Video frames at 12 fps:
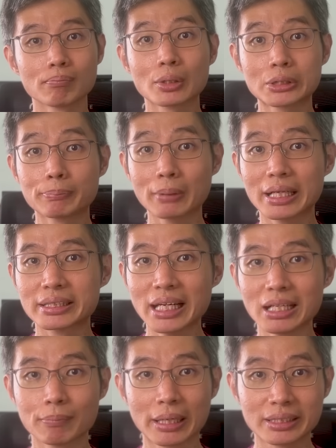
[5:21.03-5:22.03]
Multiply
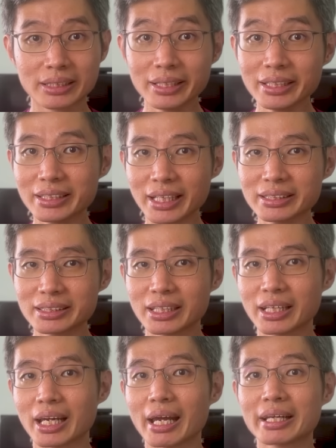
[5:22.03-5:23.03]
that by 30 days
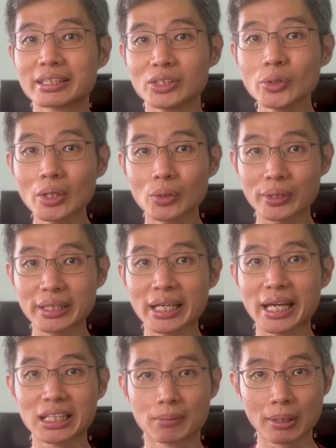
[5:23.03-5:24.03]
and you're looking
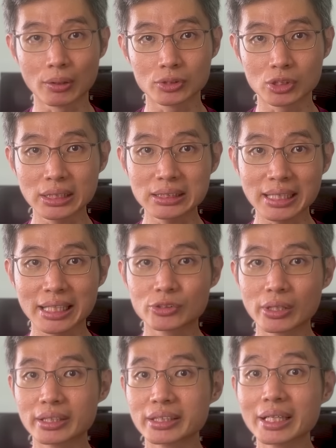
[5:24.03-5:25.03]
at about
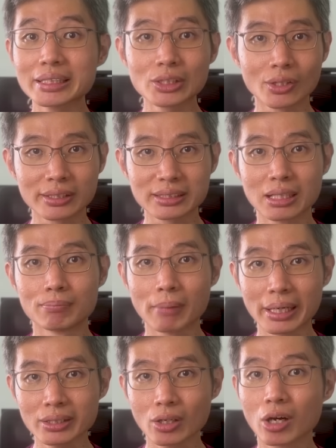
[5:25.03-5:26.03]
$630 a
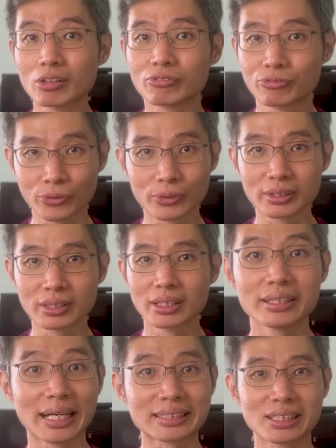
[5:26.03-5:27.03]
month on food.
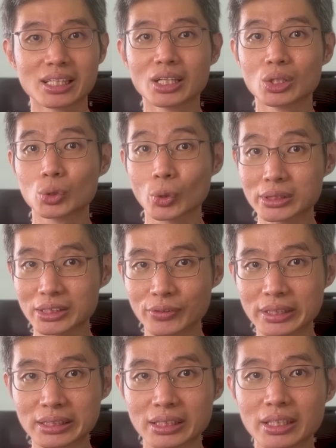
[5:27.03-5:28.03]
Next,
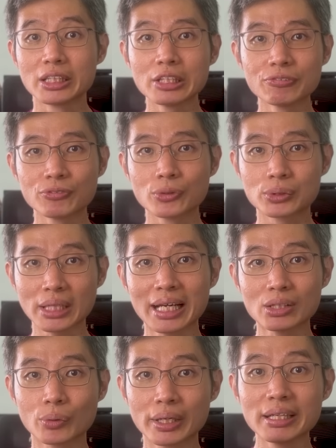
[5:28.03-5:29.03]
groceries. If you
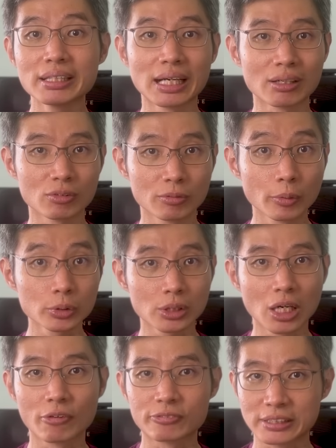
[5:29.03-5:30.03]
tend to eat out most
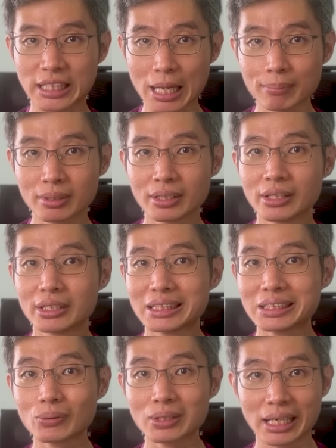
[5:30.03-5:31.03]
of the time,
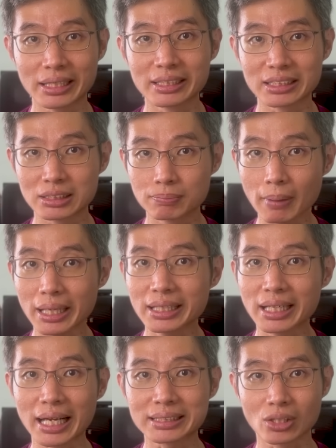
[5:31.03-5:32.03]
you will likely
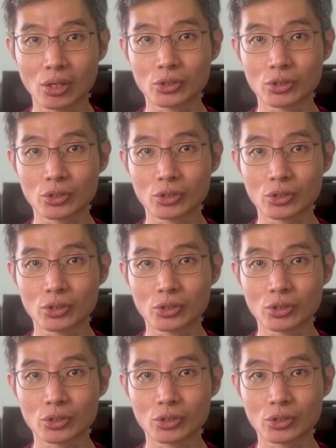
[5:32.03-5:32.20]
spend less on